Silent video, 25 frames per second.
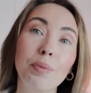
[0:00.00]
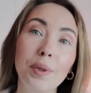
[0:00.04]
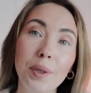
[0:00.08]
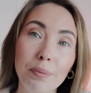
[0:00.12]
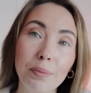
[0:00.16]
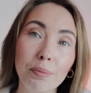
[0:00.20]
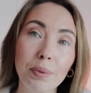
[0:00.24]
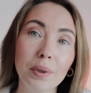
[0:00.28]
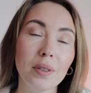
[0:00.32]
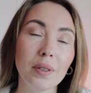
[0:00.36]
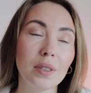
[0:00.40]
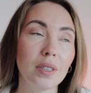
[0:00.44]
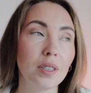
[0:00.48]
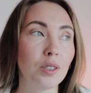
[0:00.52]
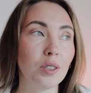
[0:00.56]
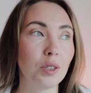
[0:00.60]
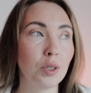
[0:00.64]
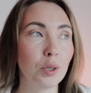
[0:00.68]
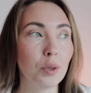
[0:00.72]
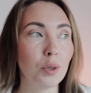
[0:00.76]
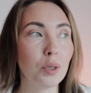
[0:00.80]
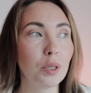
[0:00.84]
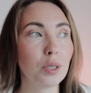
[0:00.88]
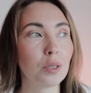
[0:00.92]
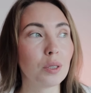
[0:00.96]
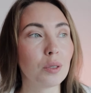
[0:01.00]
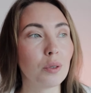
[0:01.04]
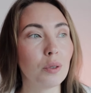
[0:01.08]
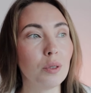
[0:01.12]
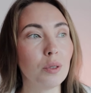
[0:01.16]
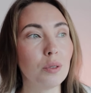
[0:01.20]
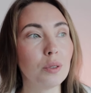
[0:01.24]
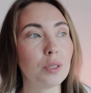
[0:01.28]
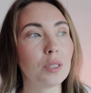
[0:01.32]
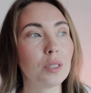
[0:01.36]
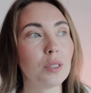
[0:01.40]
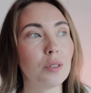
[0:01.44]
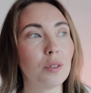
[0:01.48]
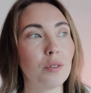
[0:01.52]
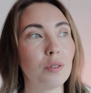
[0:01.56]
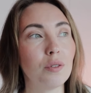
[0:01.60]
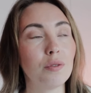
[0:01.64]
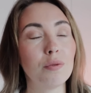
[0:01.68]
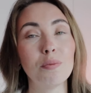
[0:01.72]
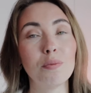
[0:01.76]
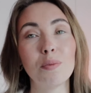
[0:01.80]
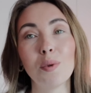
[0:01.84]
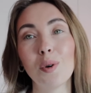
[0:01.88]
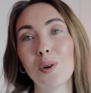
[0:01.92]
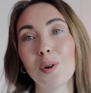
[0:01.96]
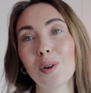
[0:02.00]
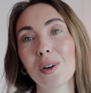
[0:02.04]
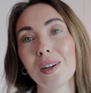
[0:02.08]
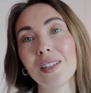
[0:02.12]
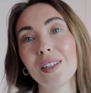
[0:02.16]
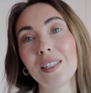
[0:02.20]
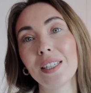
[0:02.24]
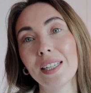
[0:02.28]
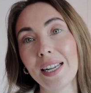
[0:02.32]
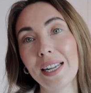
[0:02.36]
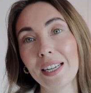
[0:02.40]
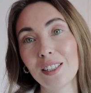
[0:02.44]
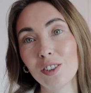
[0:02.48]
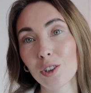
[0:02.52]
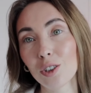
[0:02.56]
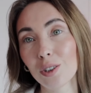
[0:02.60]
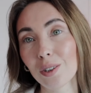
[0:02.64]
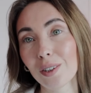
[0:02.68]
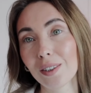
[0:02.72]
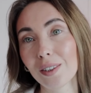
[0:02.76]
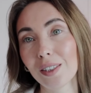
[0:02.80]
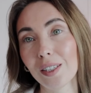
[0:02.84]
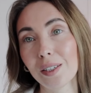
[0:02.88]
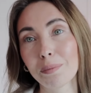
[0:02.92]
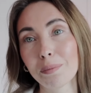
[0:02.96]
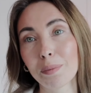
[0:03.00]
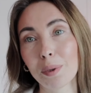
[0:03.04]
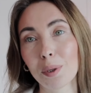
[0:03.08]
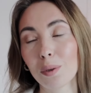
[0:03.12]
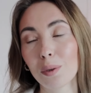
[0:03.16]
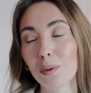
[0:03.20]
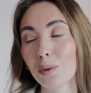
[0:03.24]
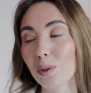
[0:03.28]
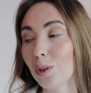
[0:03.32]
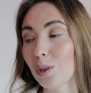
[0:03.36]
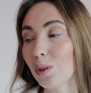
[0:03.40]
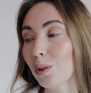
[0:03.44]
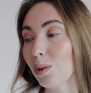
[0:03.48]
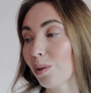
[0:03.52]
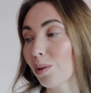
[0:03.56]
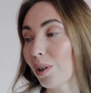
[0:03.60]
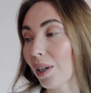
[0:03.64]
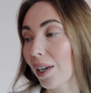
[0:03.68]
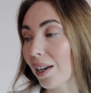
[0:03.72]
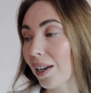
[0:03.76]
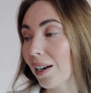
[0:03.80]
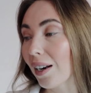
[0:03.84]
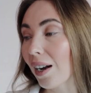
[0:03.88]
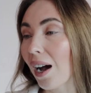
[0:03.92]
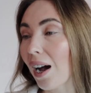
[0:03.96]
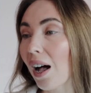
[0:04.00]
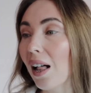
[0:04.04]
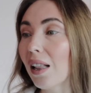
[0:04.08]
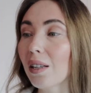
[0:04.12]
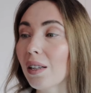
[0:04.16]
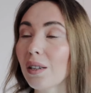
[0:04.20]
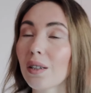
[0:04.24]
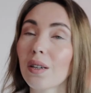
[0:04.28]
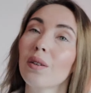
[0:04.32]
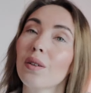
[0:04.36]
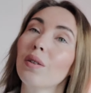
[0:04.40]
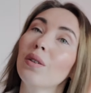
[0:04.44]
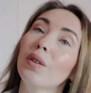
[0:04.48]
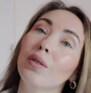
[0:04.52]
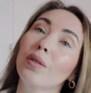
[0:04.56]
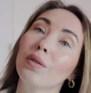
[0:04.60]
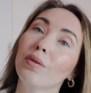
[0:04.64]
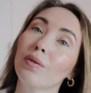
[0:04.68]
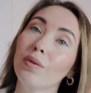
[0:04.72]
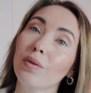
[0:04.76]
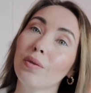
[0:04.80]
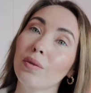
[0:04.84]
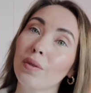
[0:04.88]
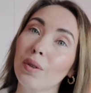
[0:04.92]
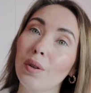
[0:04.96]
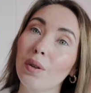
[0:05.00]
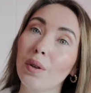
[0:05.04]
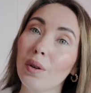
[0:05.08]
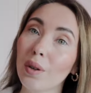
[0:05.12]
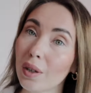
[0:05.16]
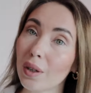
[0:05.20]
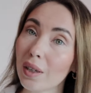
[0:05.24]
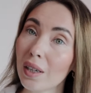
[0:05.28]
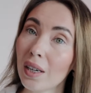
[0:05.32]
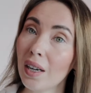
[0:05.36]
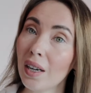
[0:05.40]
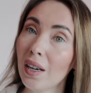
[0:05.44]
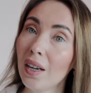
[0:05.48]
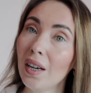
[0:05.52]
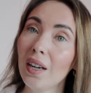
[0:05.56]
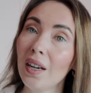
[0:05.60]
people a choice also of more natural approach to hair color, of or